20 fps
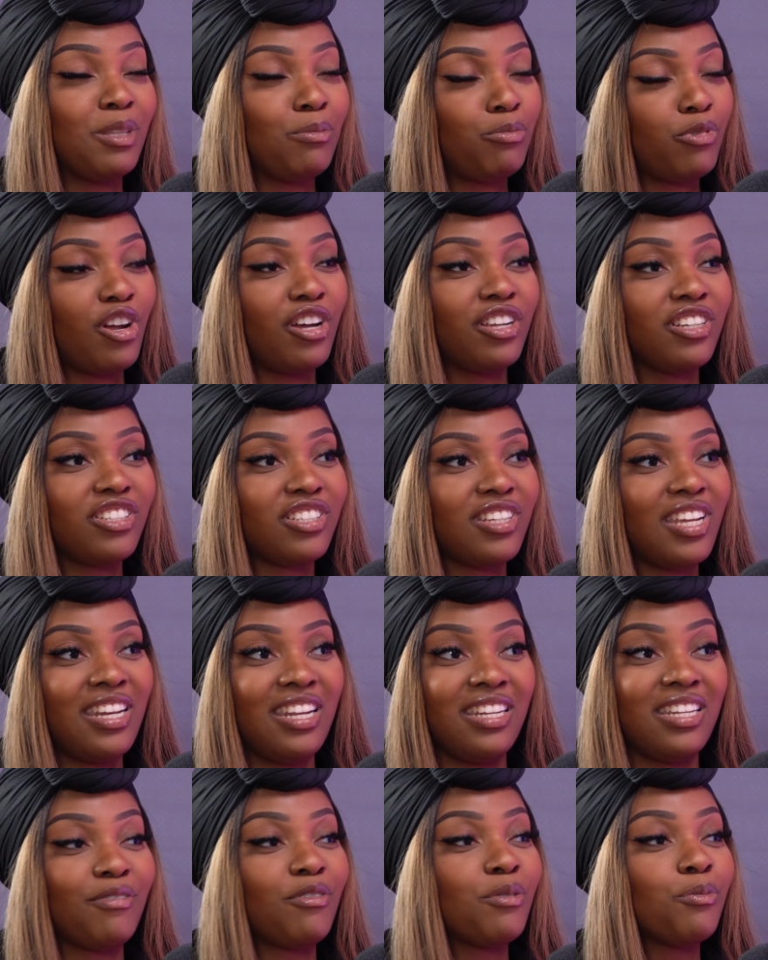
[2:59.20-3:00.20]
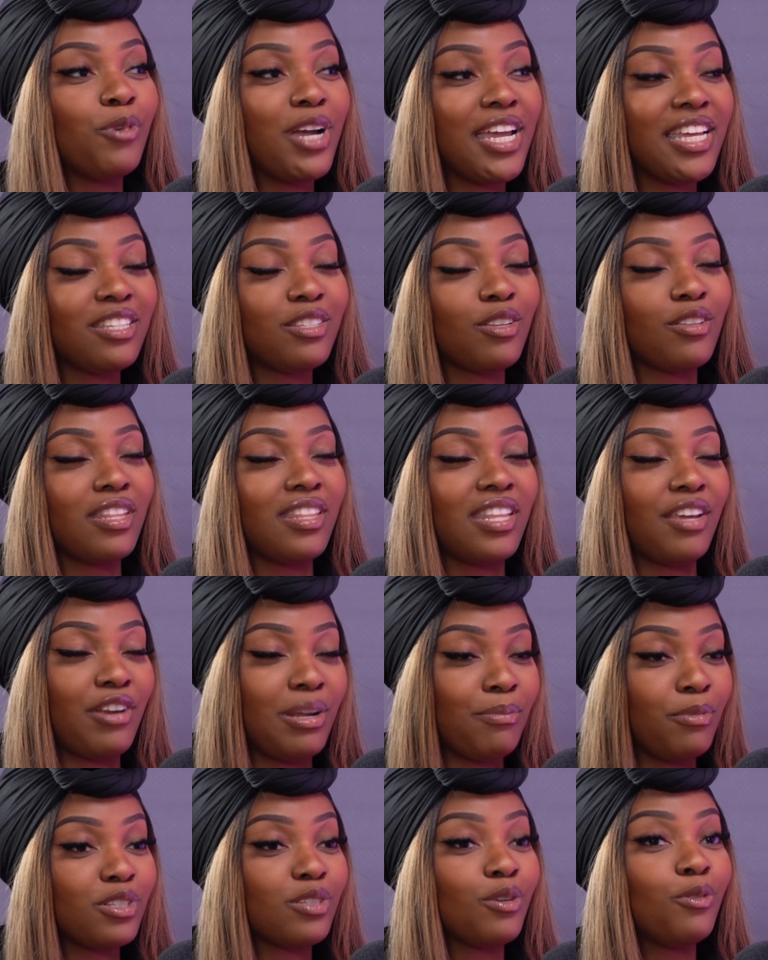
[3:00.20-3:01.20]
the branch in a different way so that they're
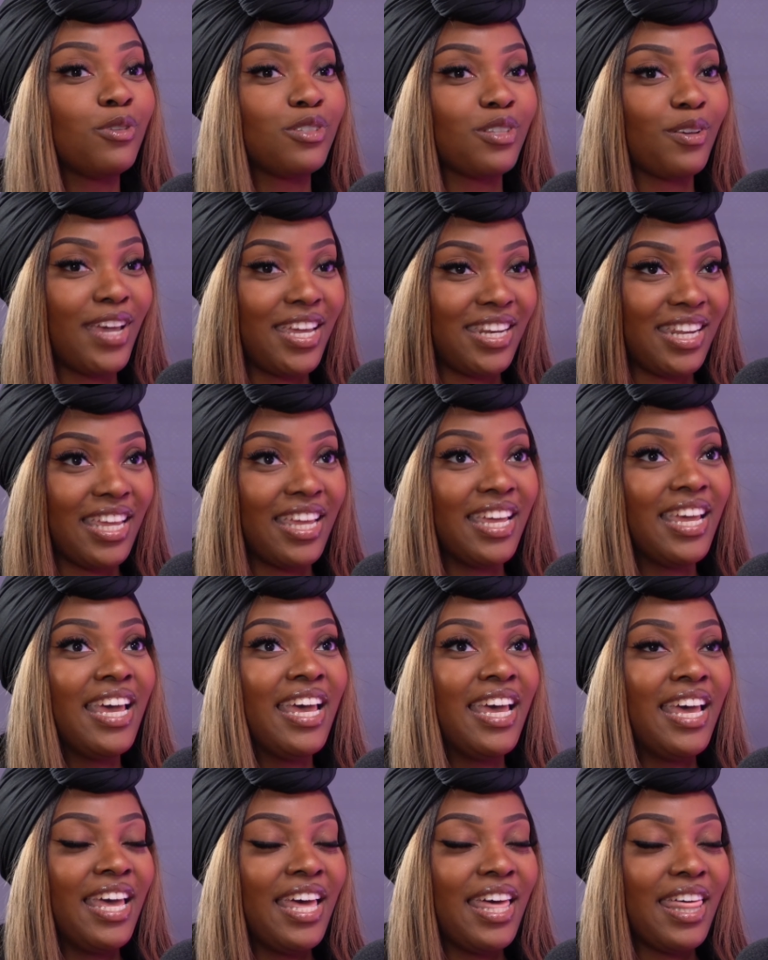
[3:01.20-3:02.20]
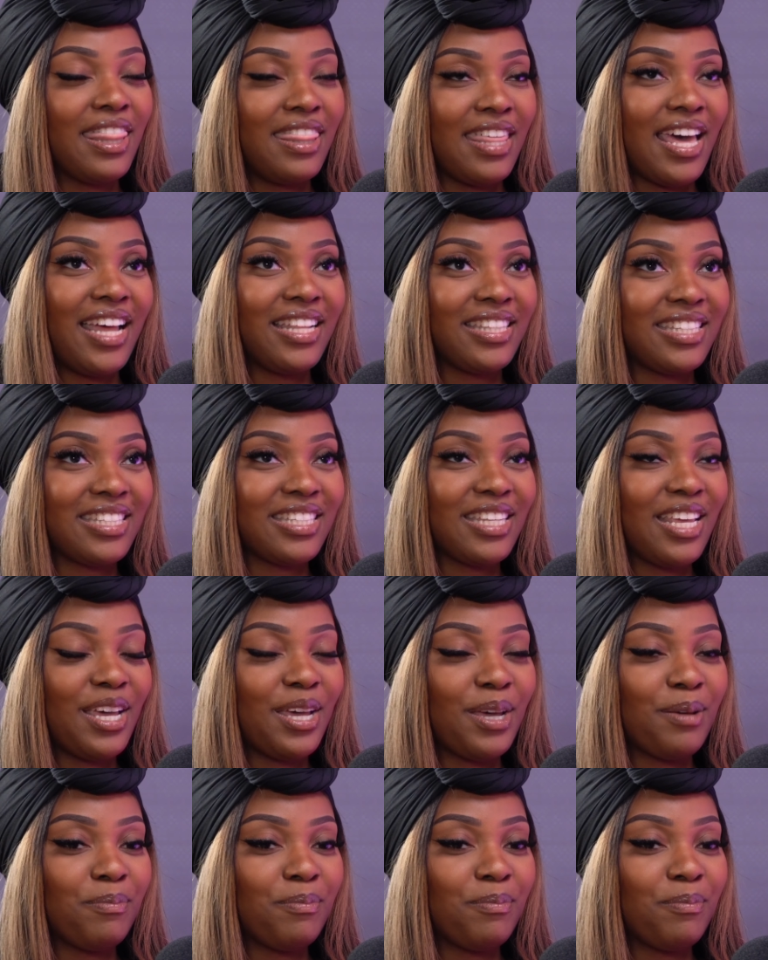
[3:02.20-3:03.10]
able to also edit that